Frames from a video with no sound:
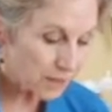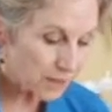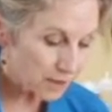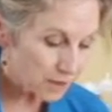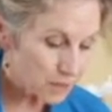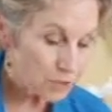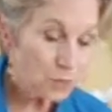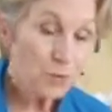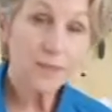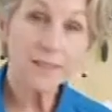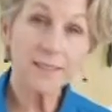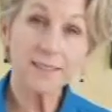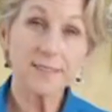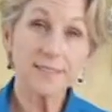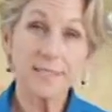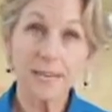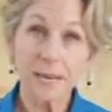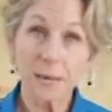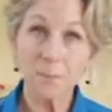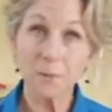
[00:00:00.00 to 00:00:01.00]
You could
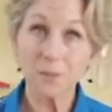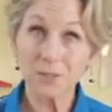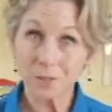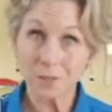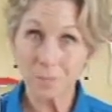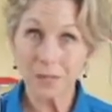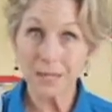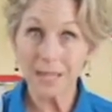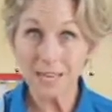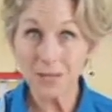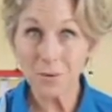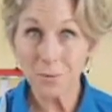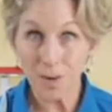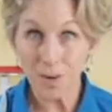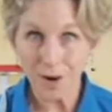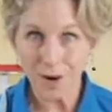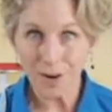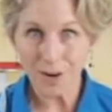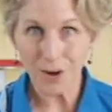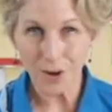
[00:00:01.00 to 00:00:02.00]
instead put some quinoa
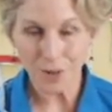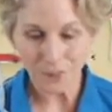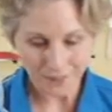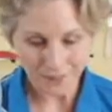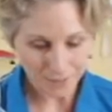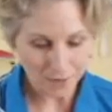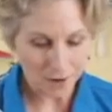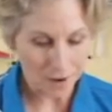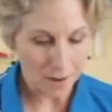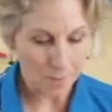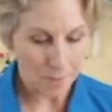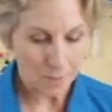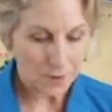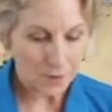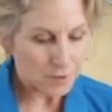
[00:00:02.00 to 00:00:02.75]
on the top.